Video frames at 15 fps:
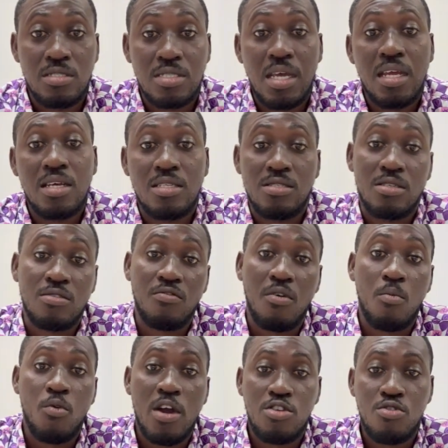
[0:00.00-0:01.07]
then it is from
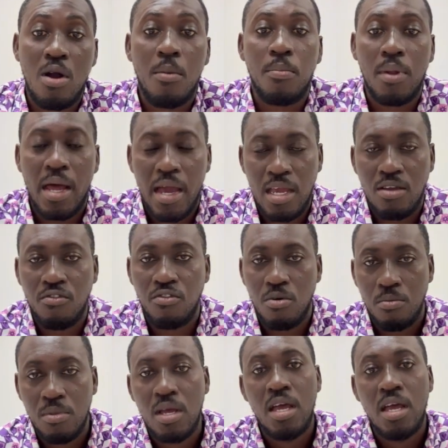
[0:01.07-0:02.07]
where you're applying from.